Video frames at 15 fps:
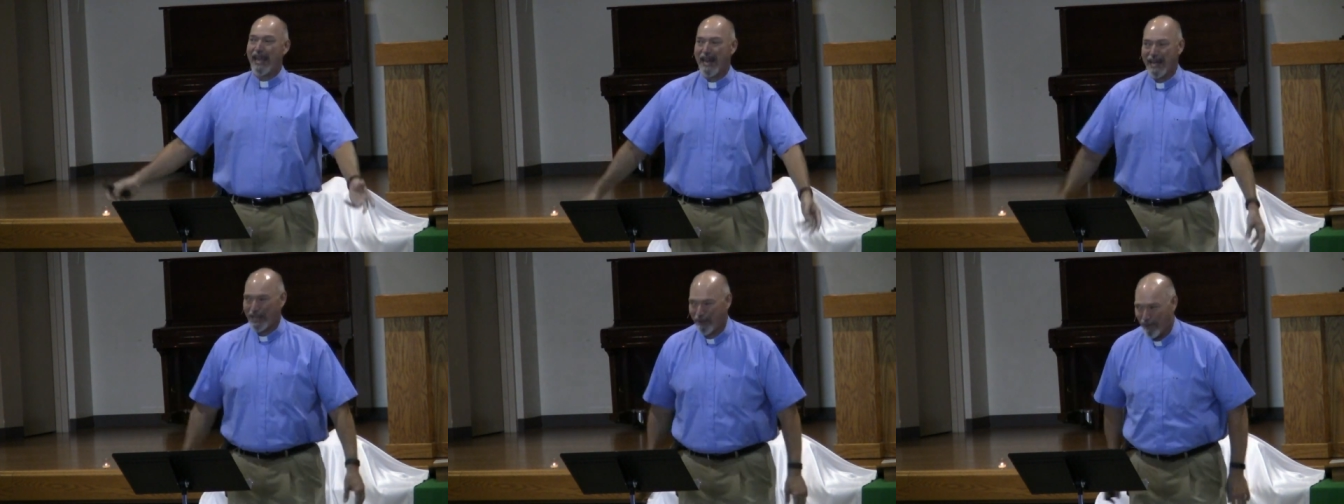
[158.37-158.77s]

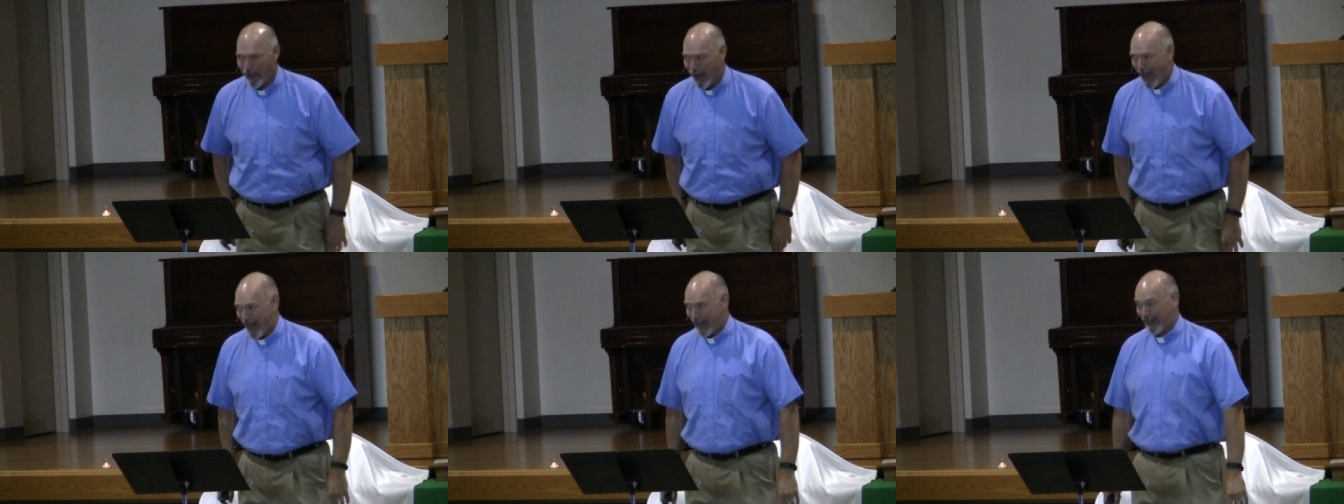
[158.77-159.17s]

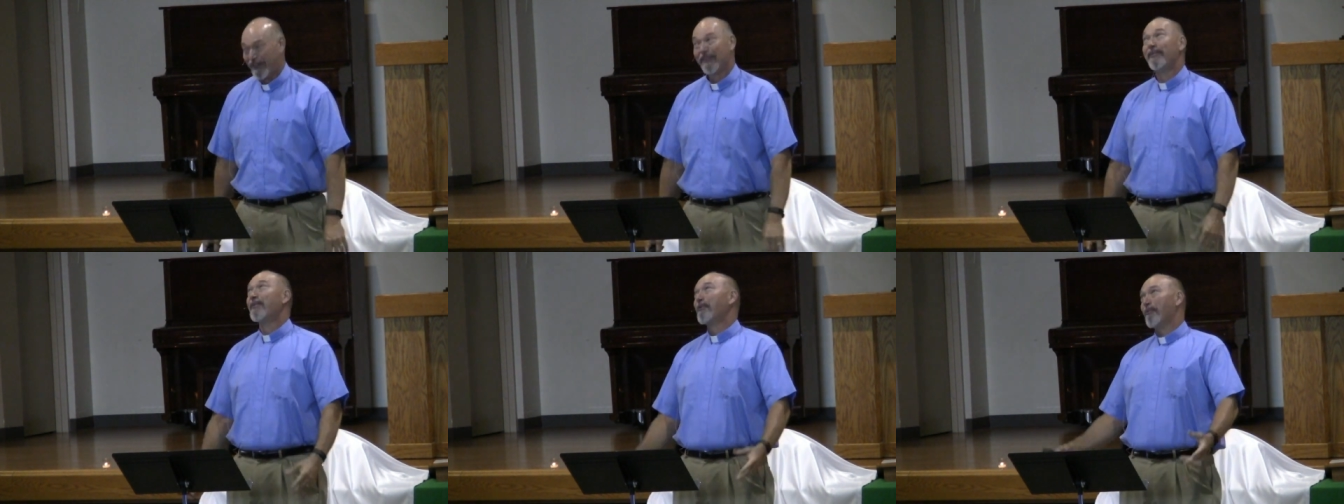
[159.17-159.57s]
anyway.
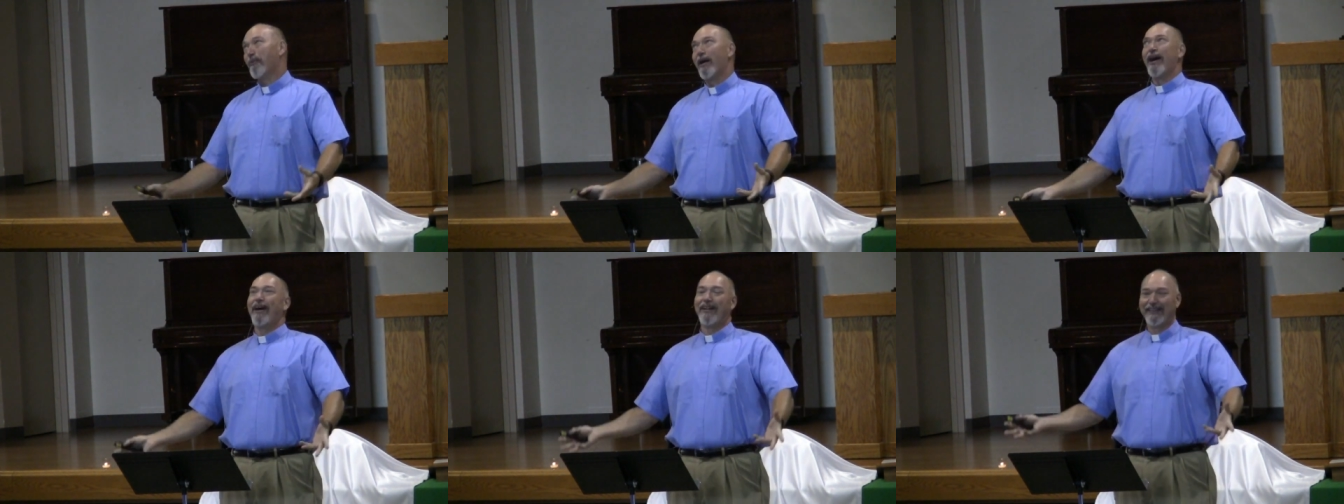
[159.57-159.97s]

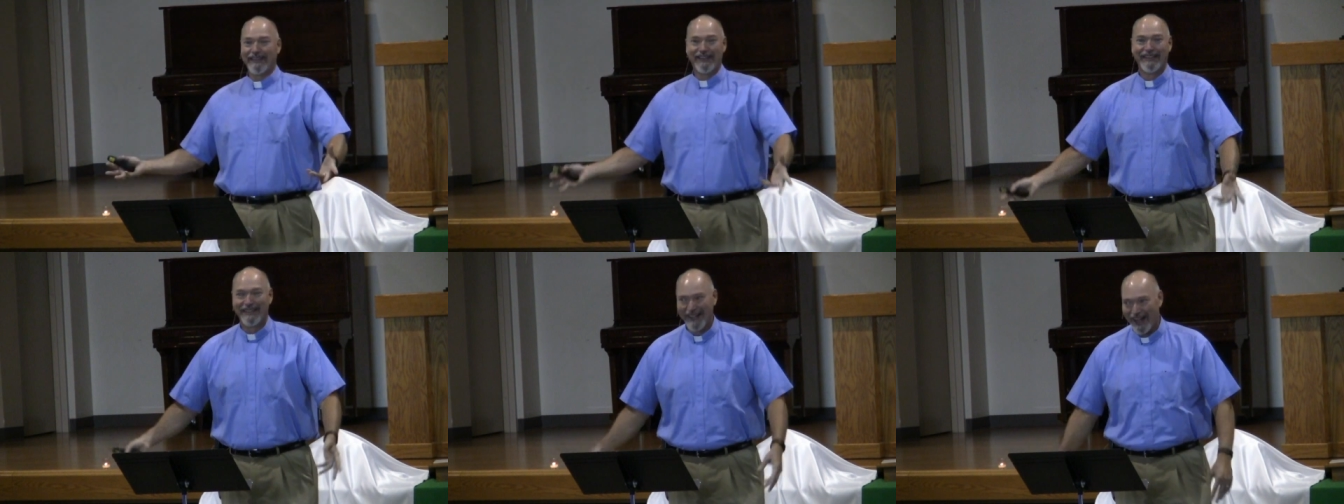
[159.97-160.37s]
Well,
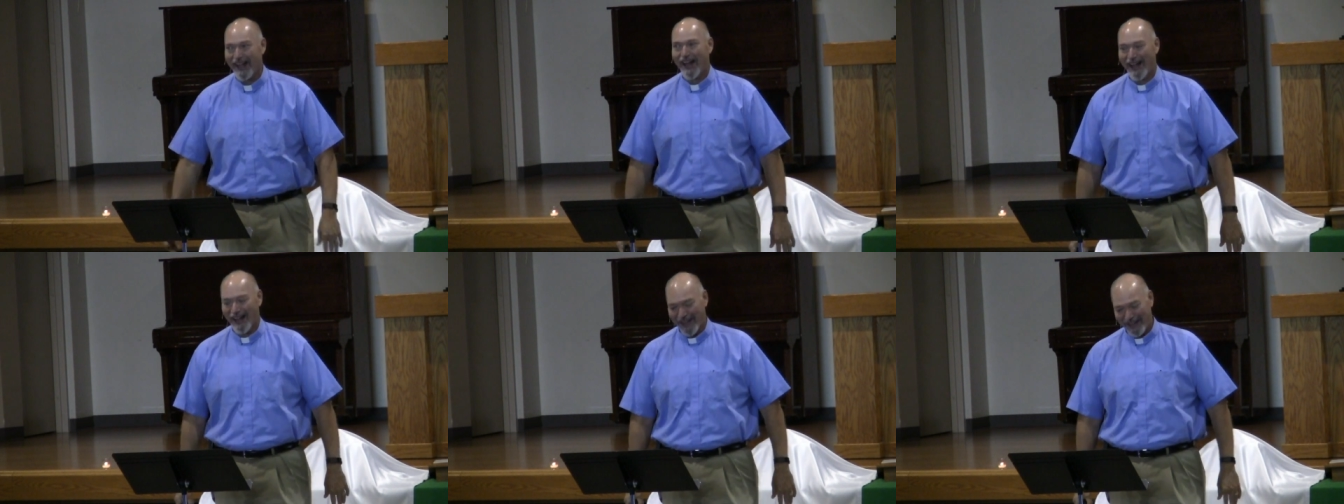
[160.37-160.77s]

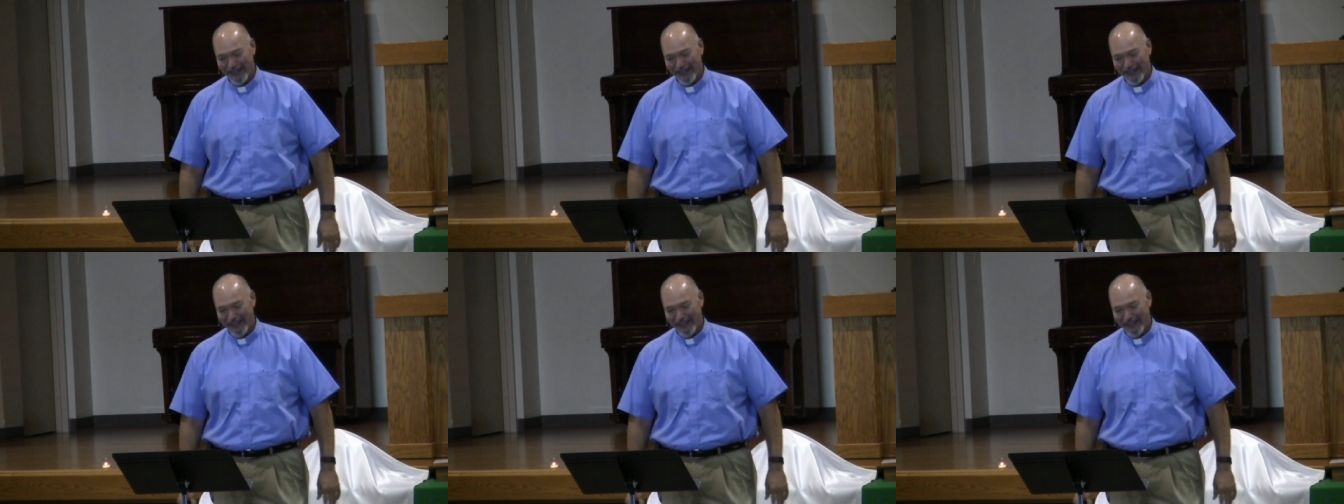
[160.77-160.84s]
duh.